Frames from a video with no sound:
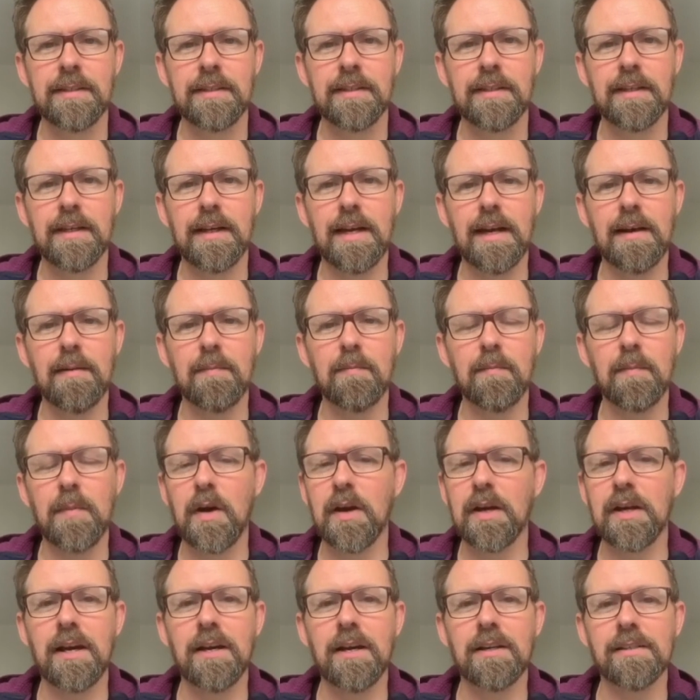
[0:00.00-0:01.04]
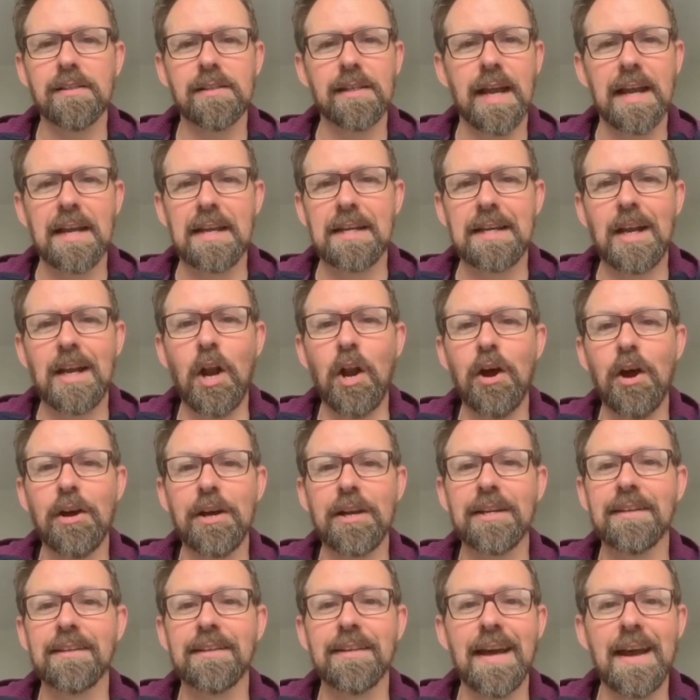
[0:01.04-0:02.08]
But I can't see any
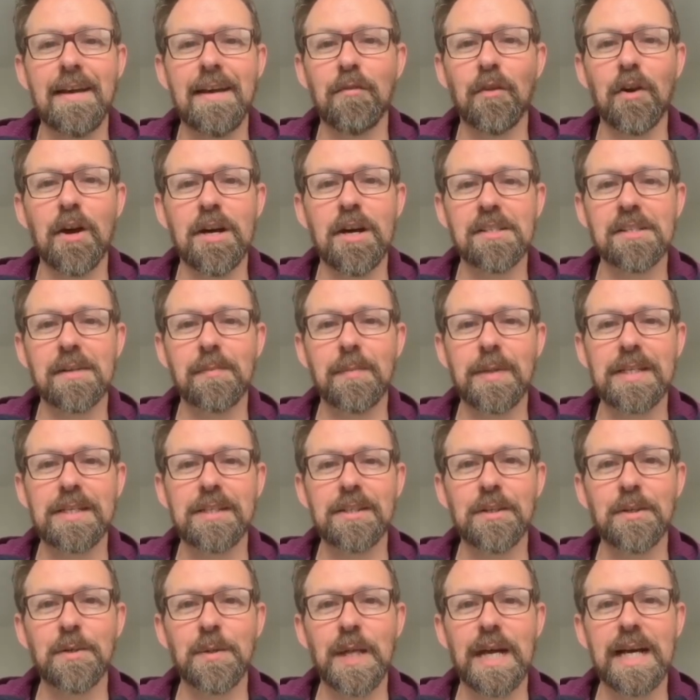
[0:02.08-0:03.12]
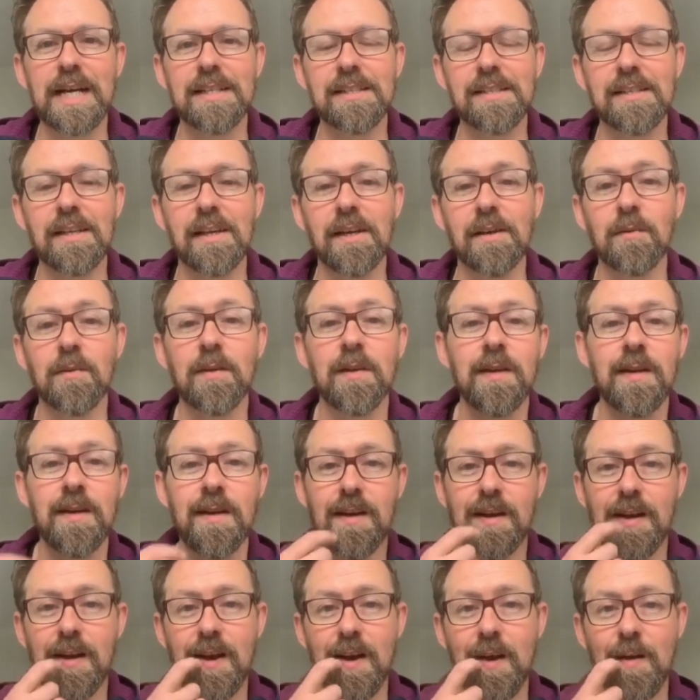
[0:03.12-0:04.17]
client ever asking me to do that. So
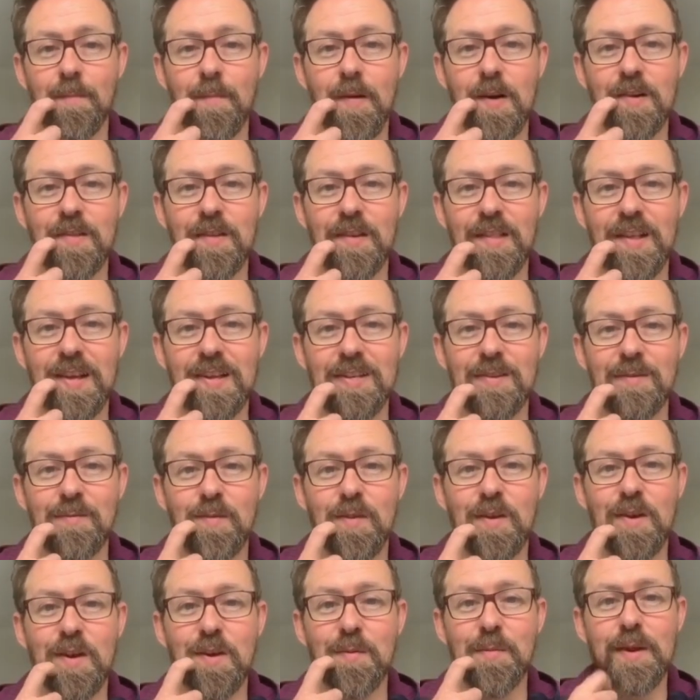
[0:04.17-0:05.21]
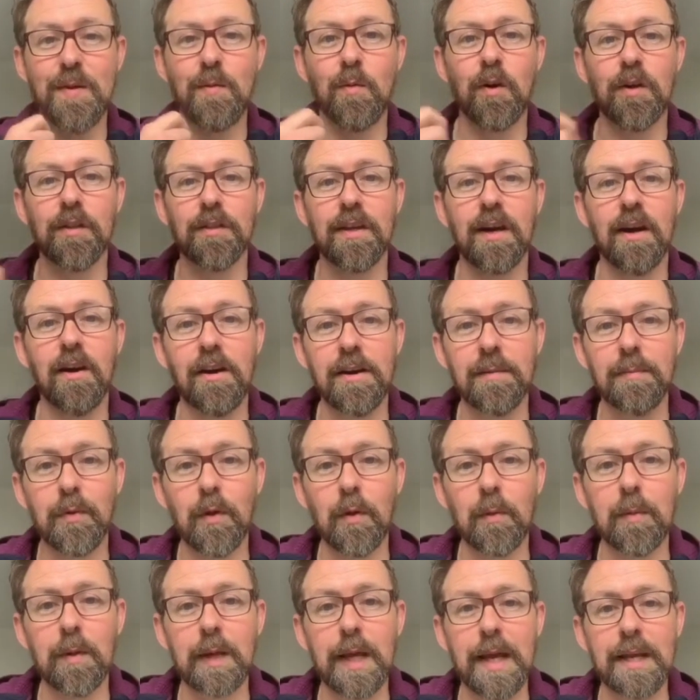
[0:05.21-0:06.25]
I think that's going to be one that I
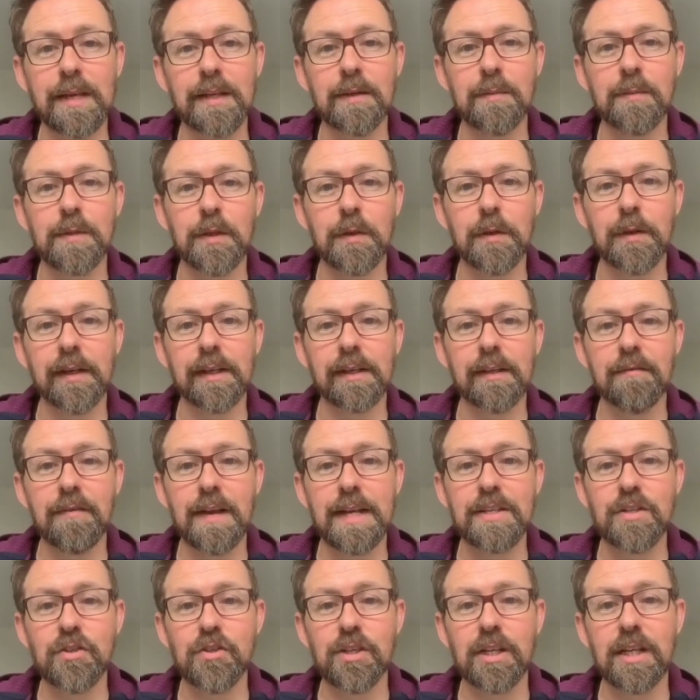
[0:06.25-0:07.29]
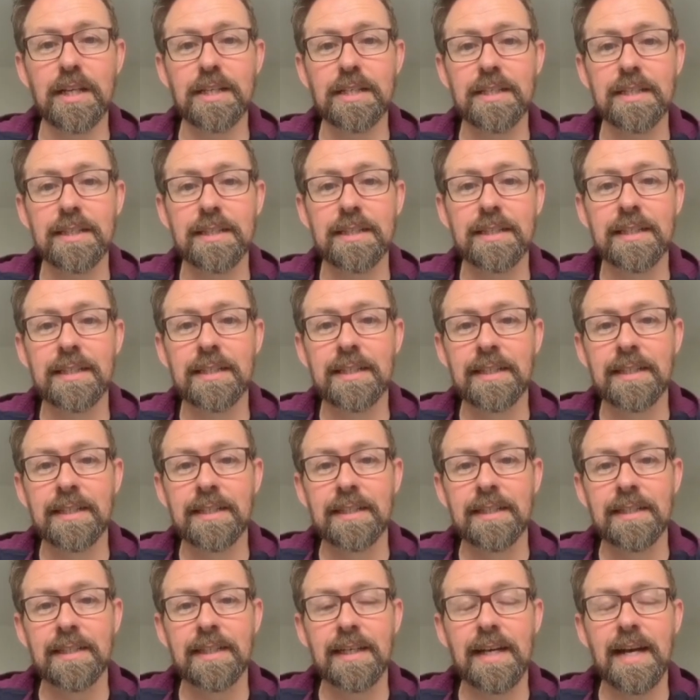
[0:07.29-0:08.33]
probably end up doing eventually.
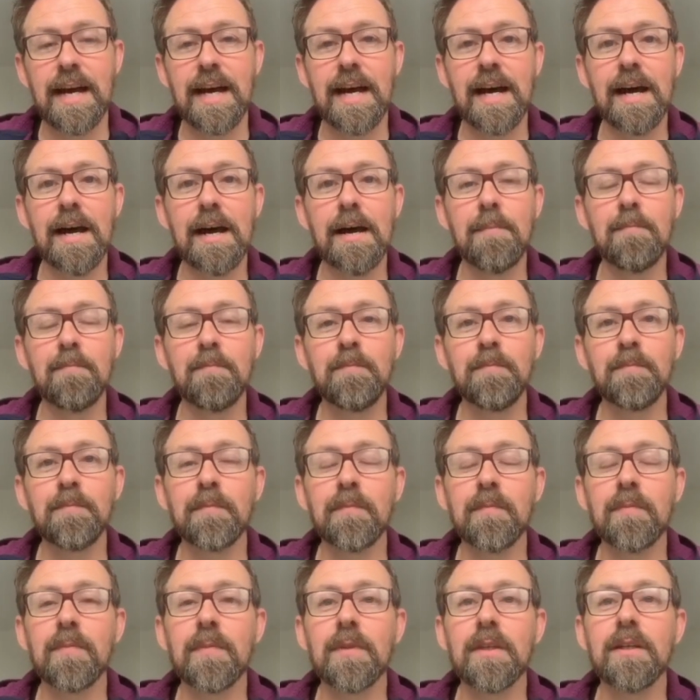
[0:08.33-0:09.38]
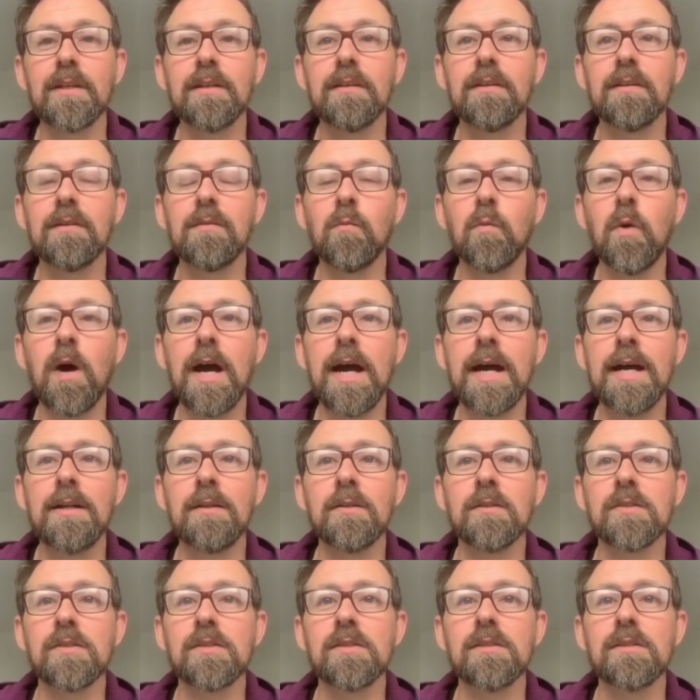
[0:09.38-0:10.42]
What
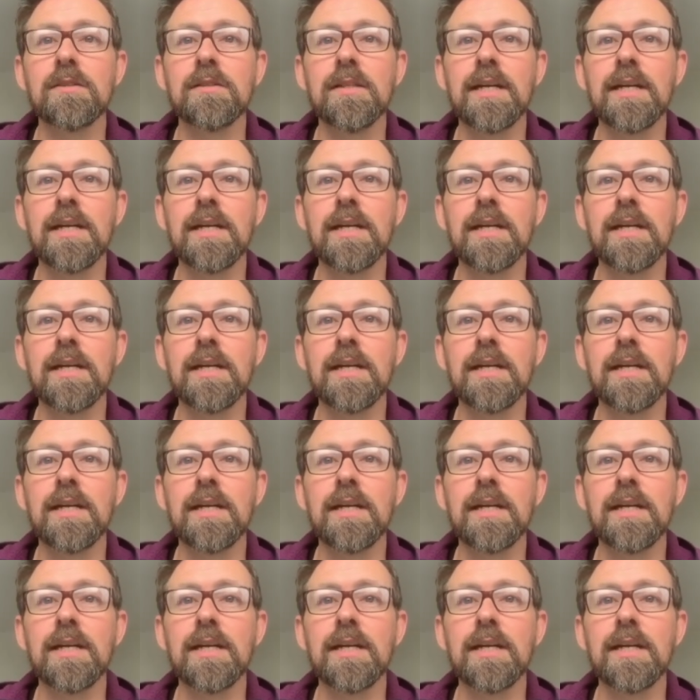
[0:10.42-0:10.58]
else?